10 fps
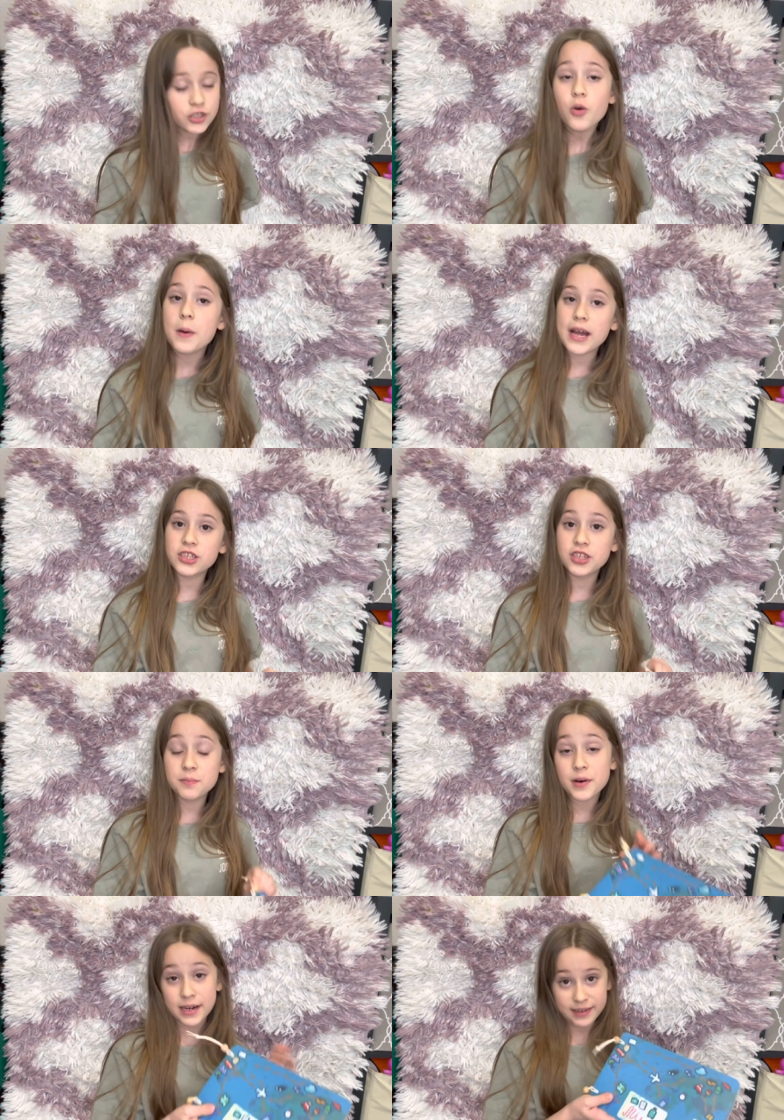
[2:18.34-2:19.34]
go back to the
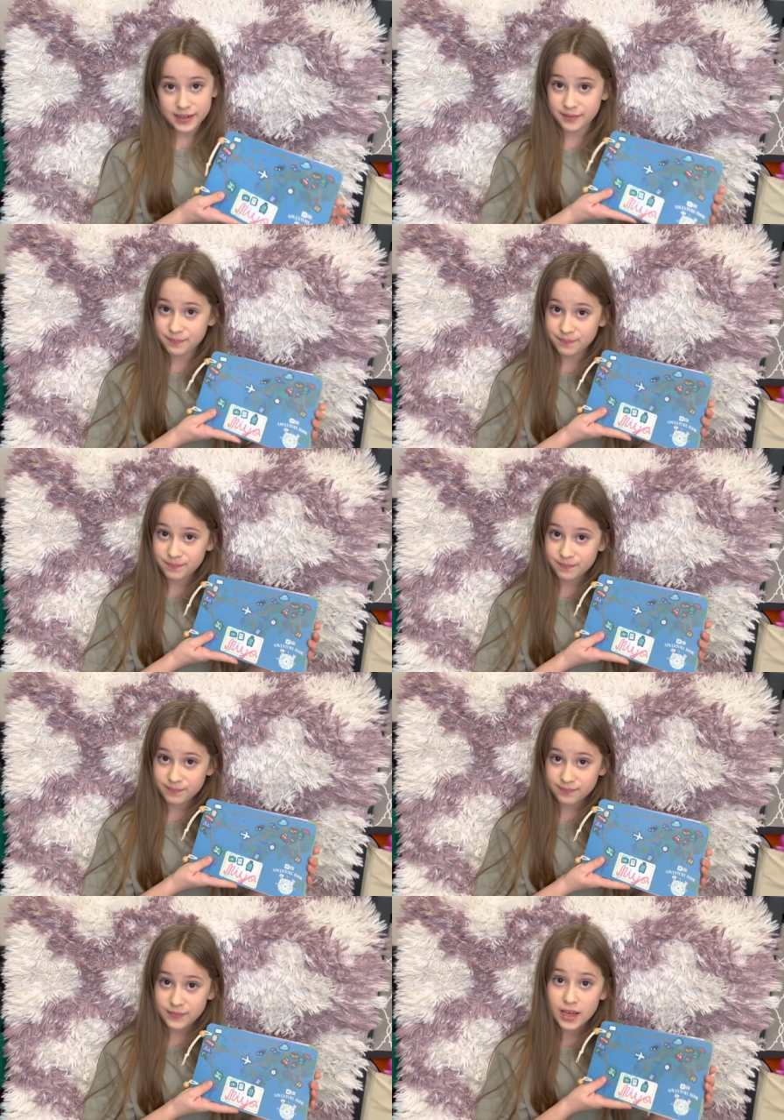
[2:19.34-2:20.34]
book.
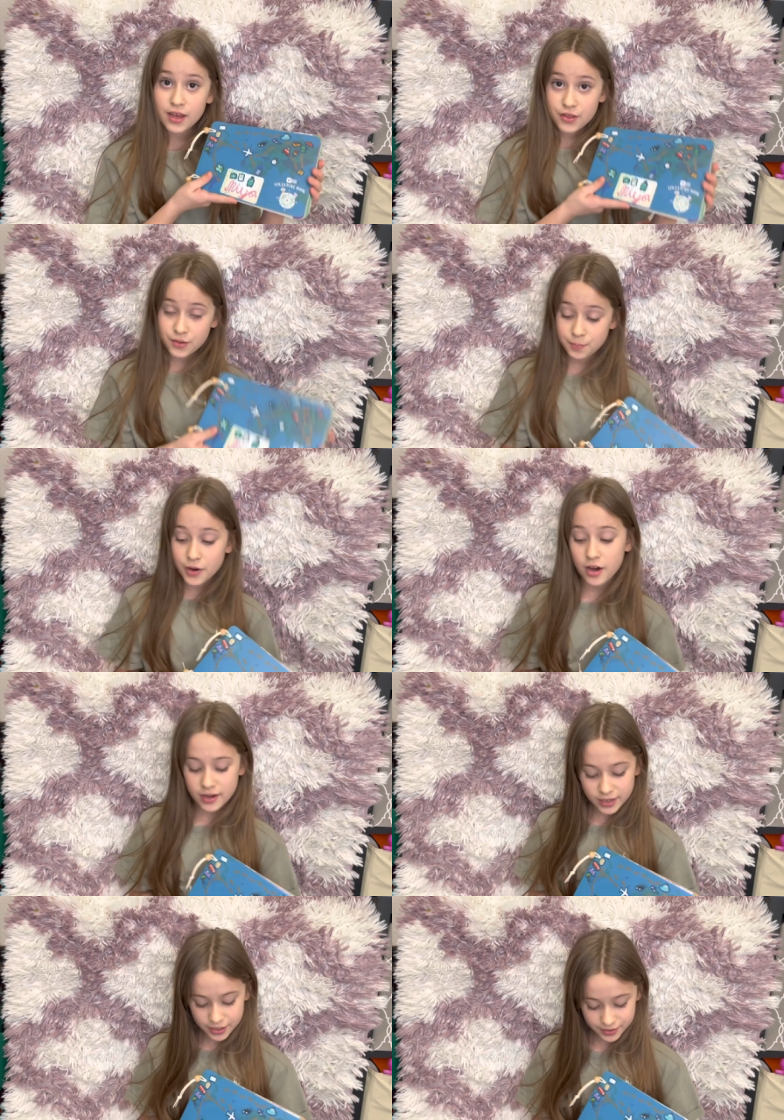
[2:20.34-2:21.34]
The book
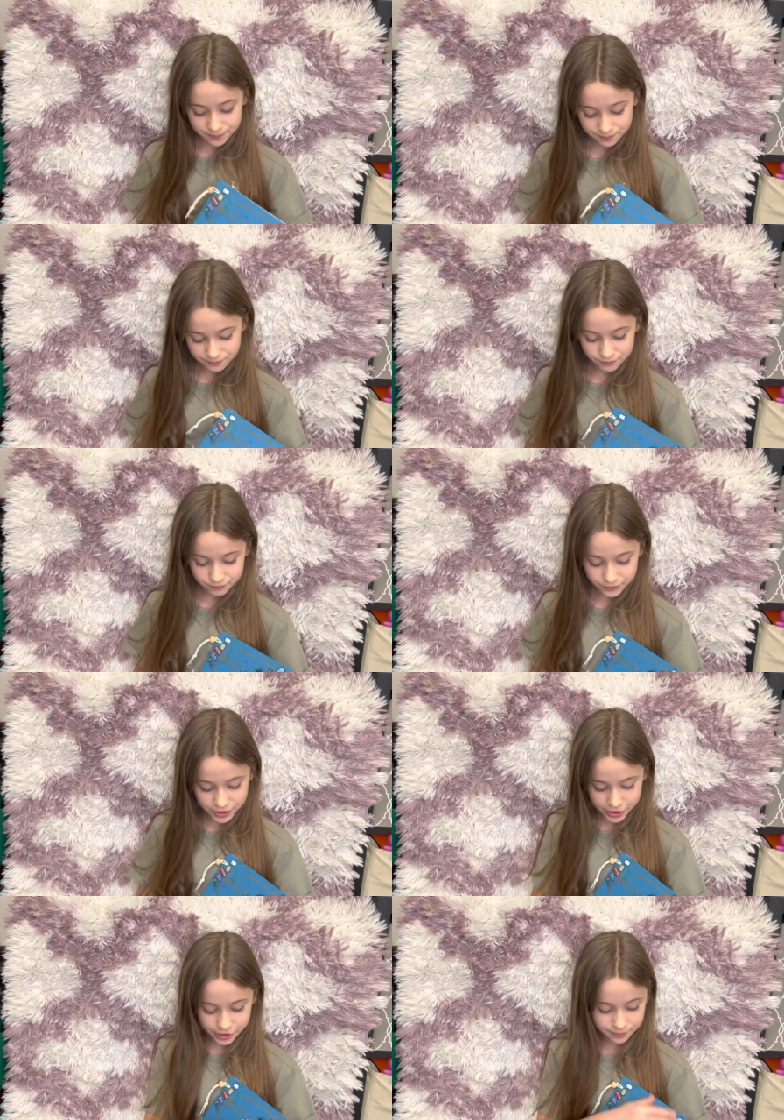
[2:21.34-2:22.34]

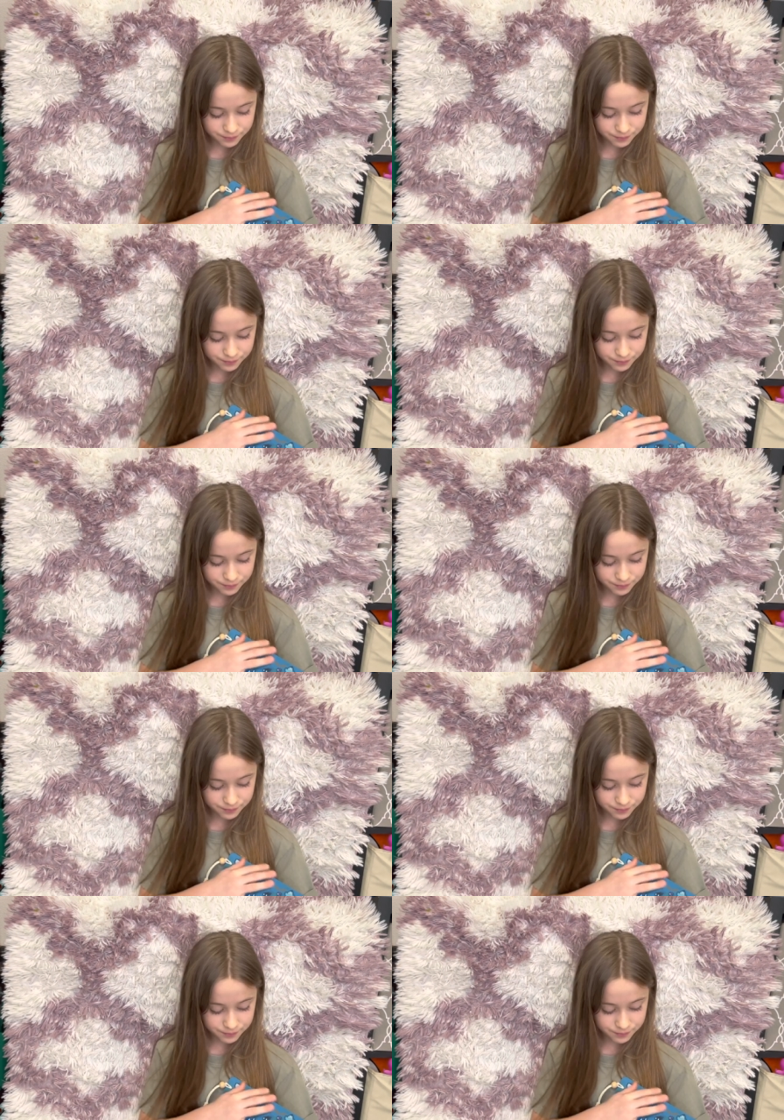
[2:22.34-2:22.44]
here,